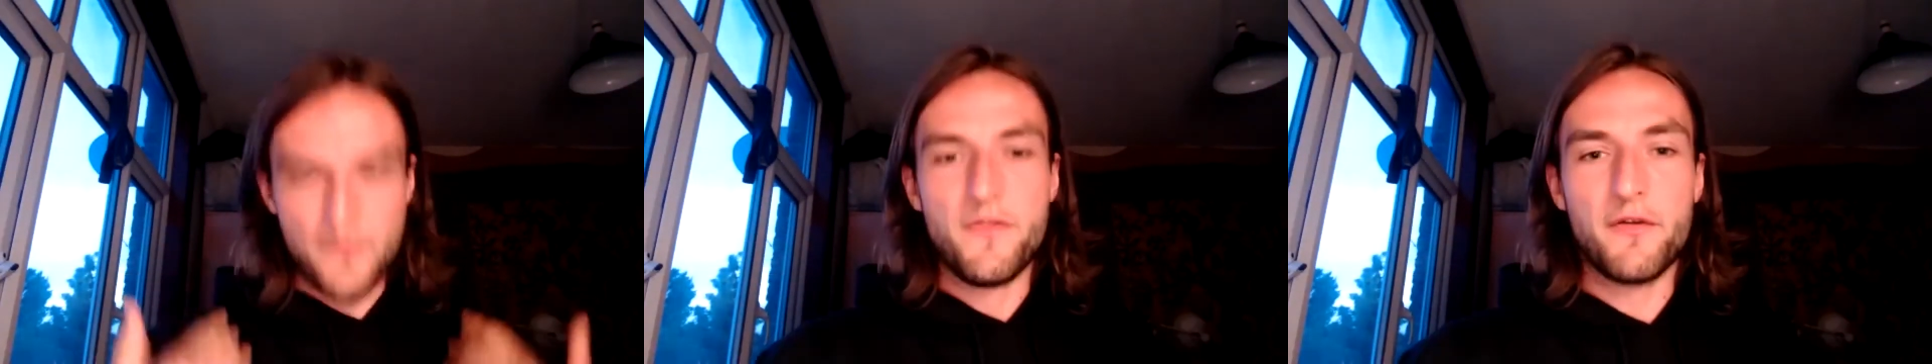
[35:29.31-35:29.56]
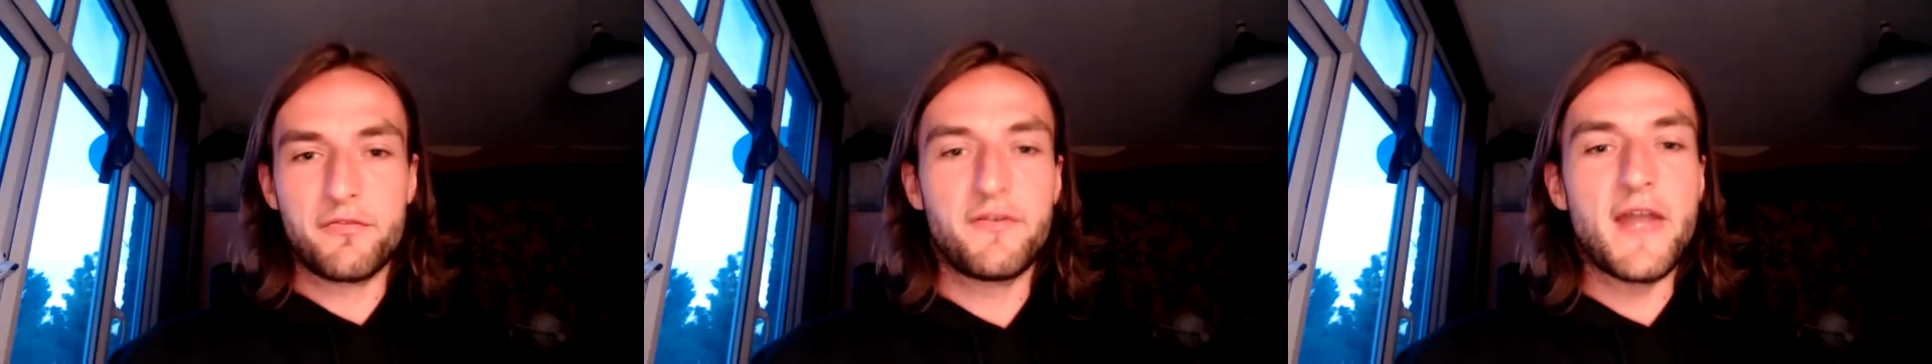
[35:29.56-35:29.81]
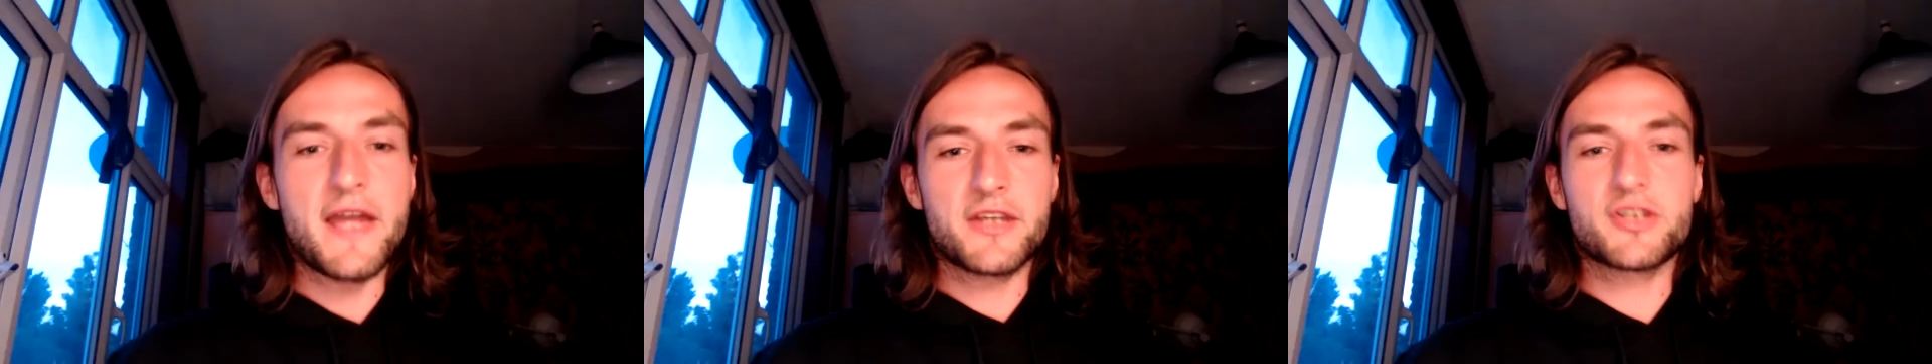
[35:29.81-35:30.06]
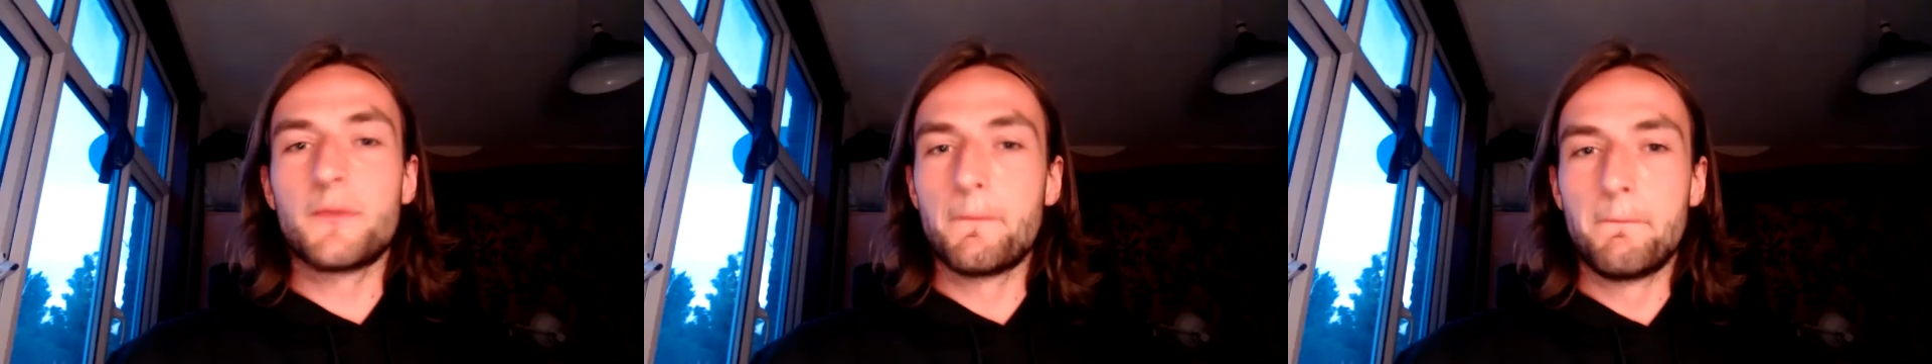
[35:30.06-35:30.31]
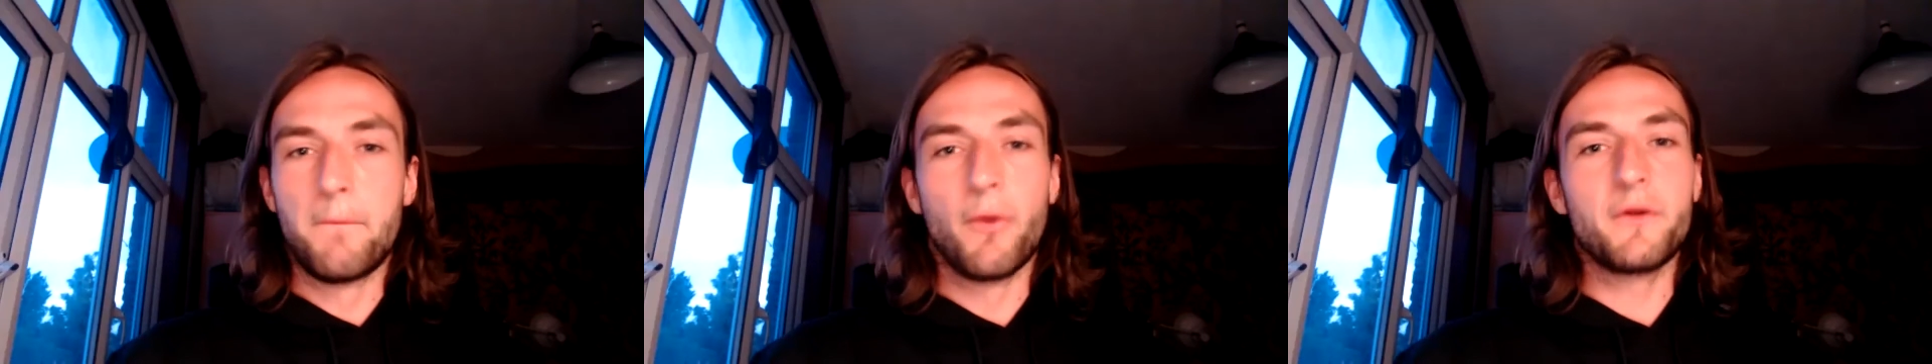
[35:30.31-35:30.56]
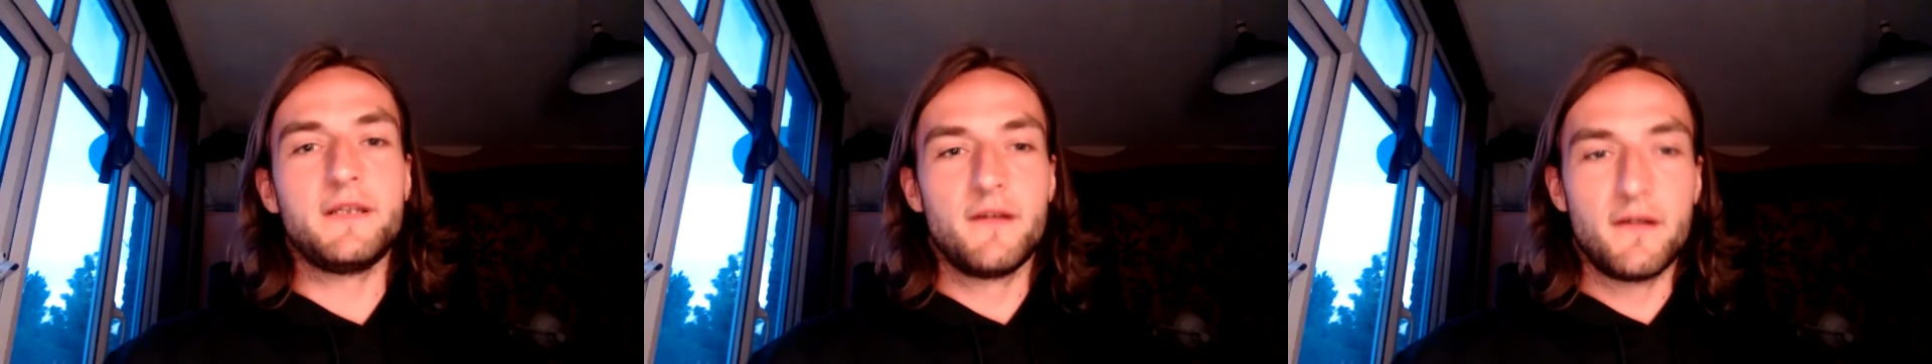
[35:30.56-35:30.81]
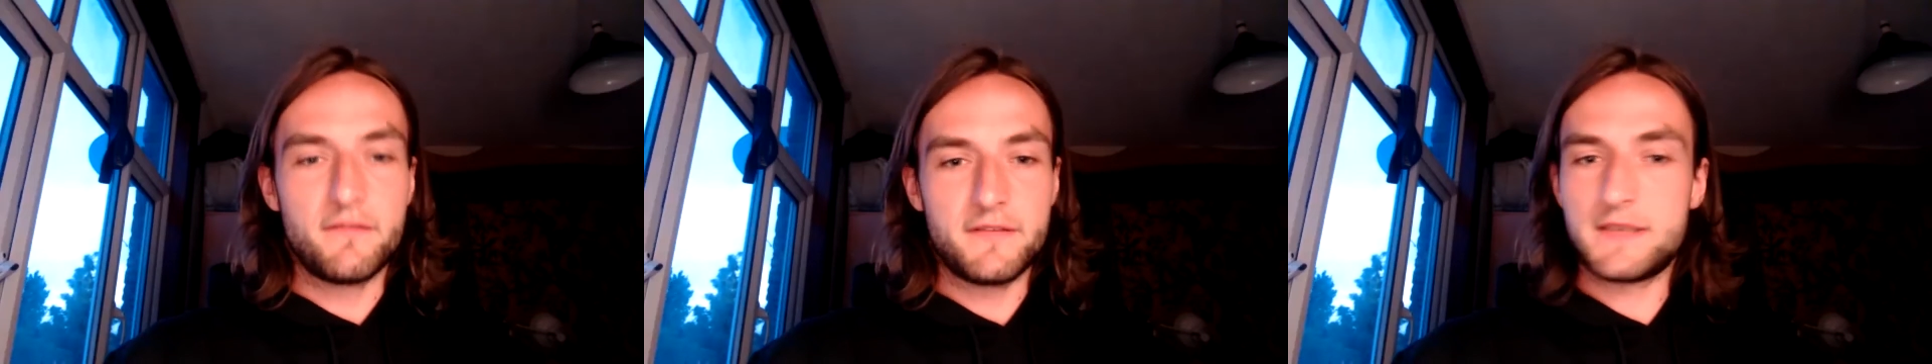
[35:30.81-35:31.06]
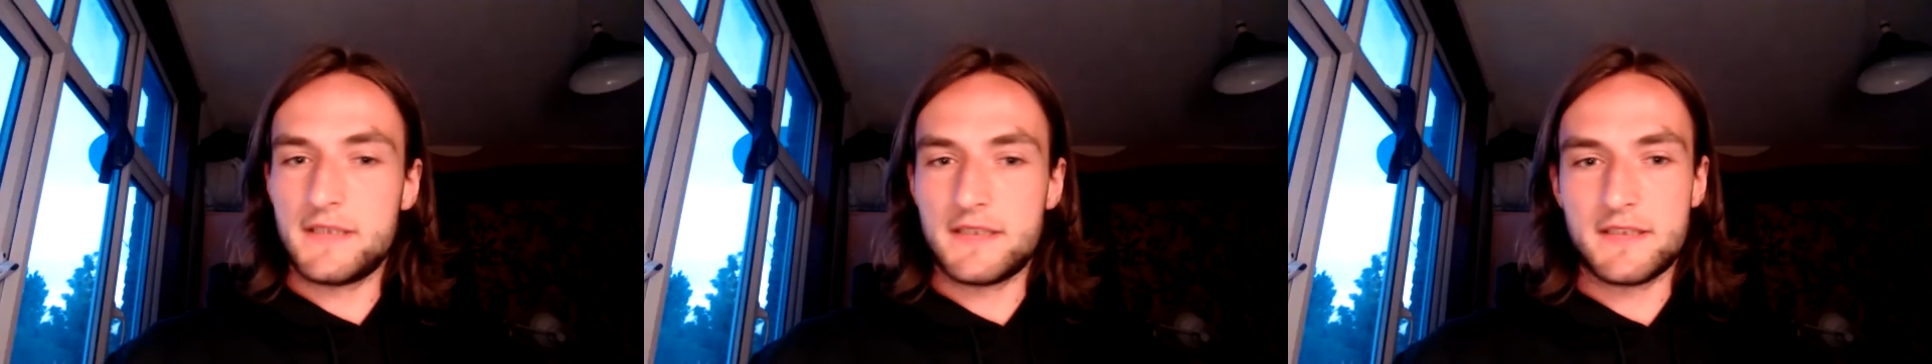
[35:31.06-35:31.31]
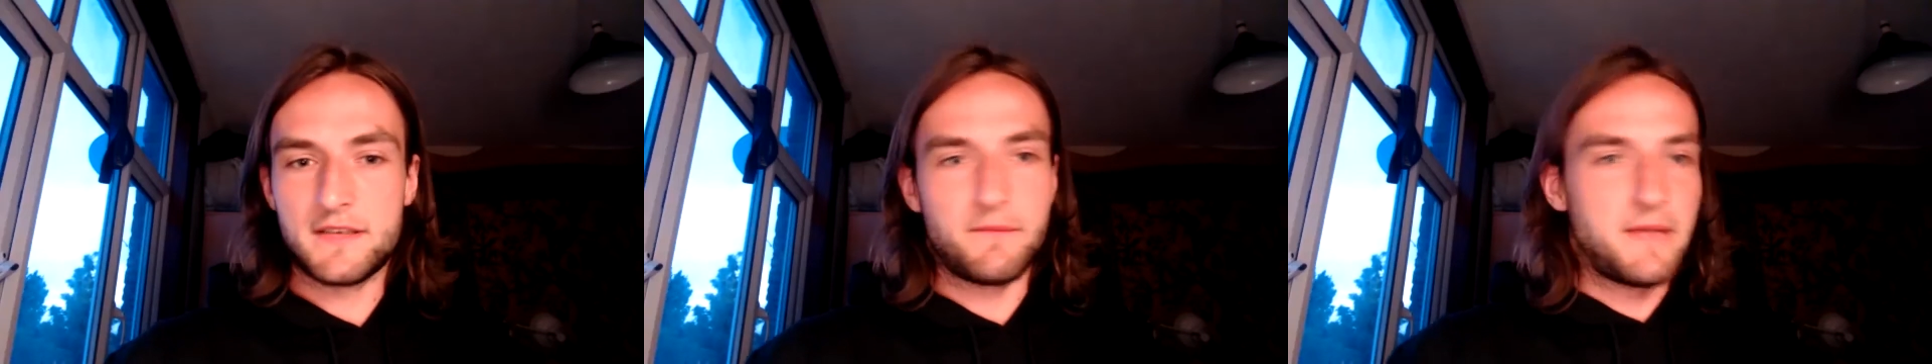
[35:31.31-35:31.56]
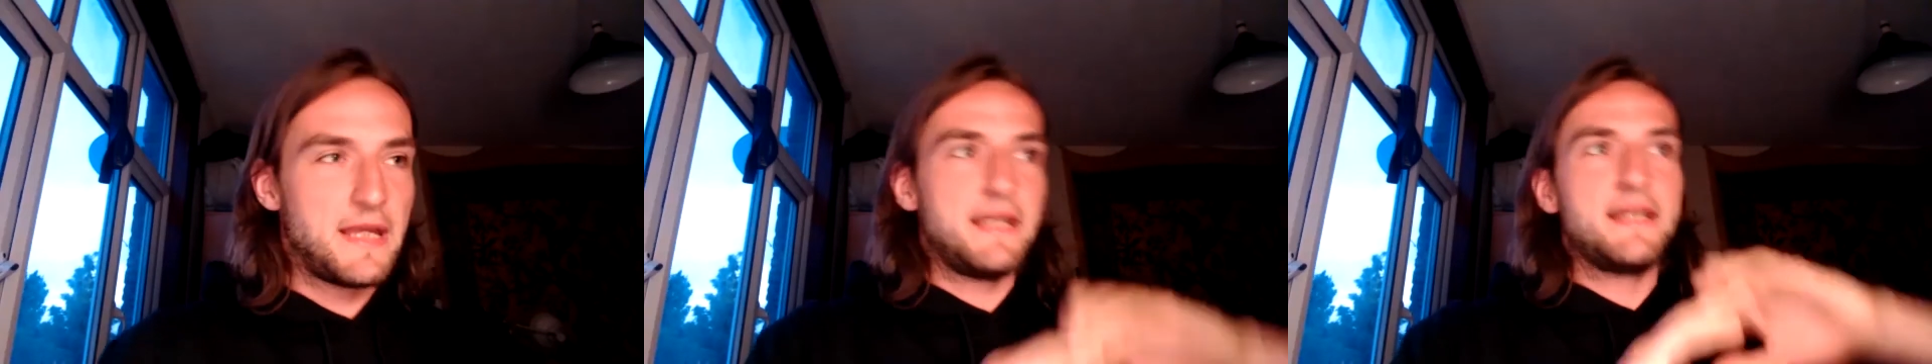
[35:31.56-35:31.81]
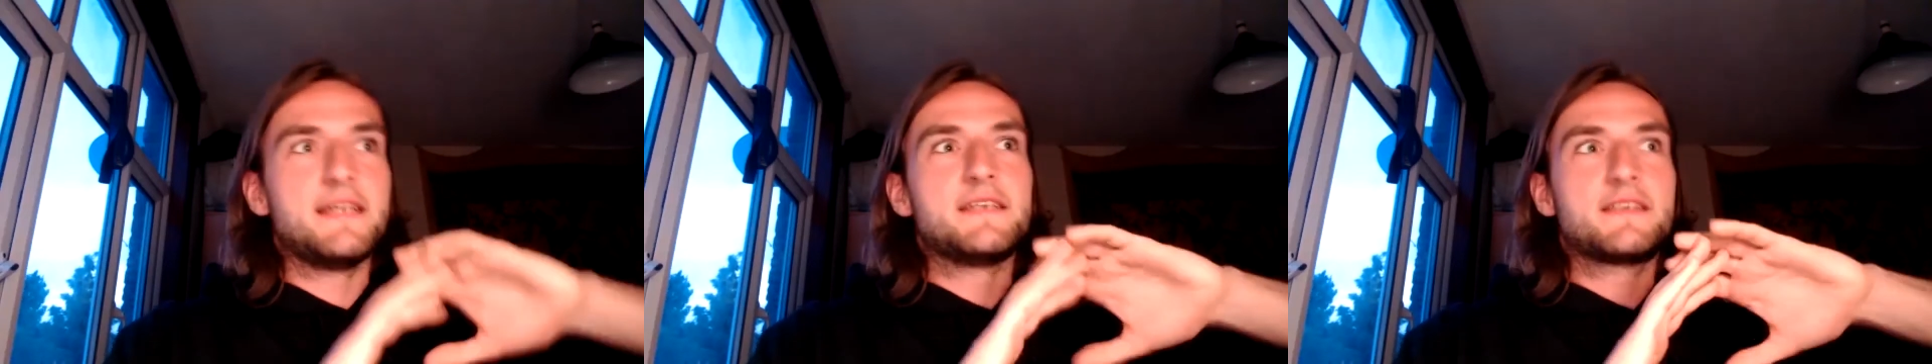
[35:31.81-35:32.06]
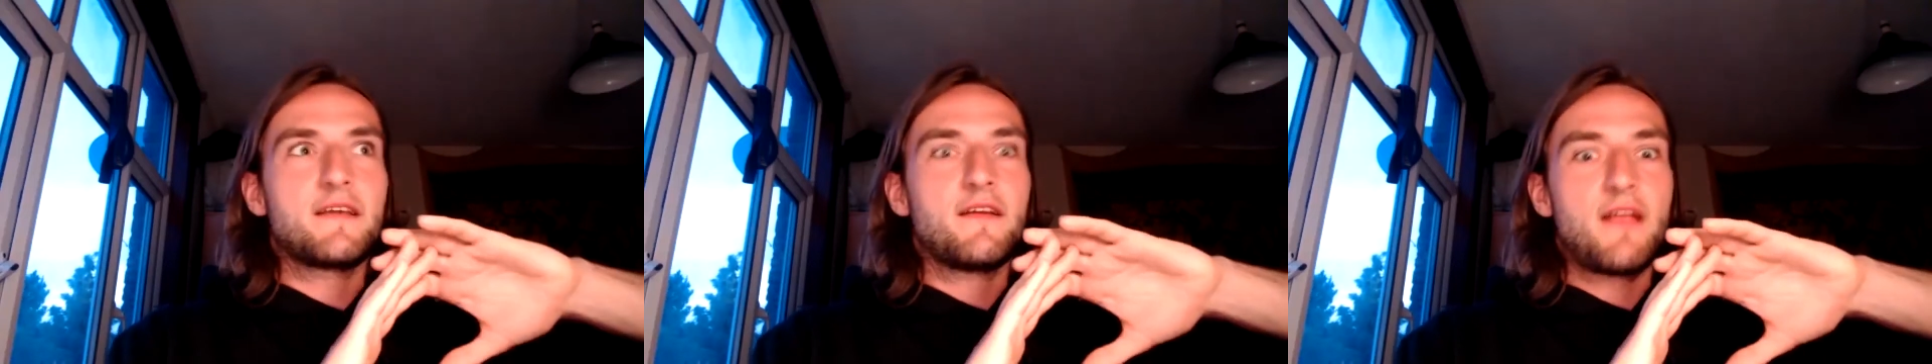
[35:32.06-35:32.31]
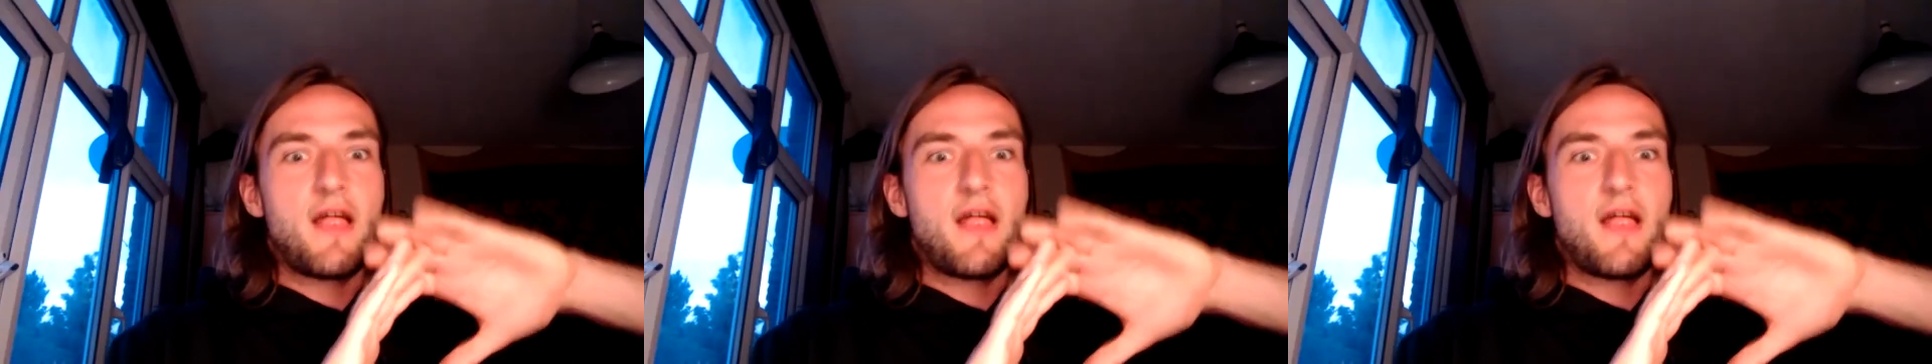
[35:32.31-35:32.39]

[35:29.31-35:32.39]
the flesh and body nervous system, it is